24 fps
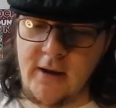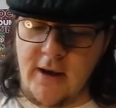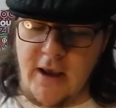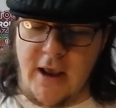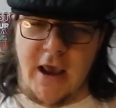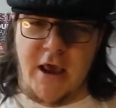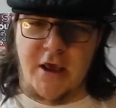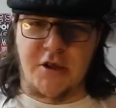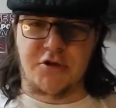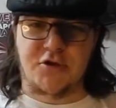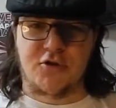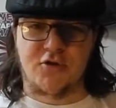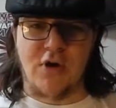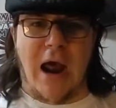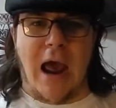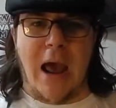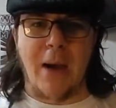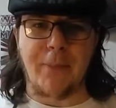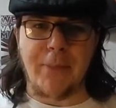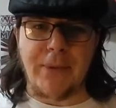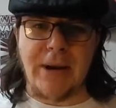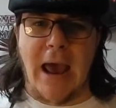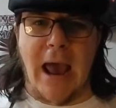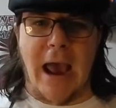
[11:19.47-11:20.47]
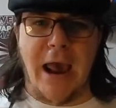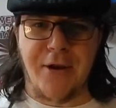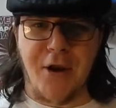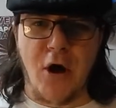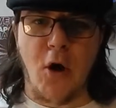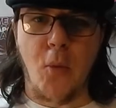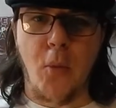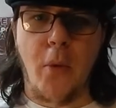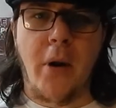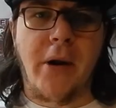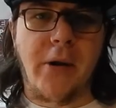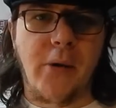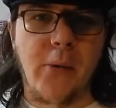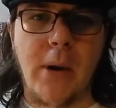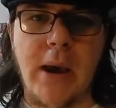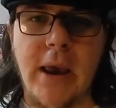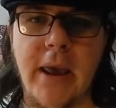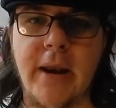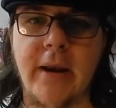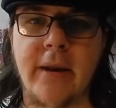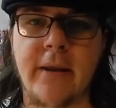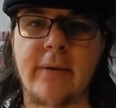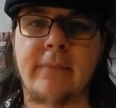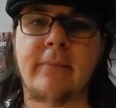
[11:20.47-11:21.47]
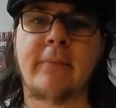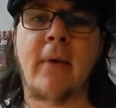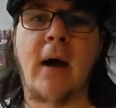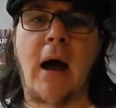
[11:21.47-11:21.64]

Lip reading: It's crap and I don't want to win.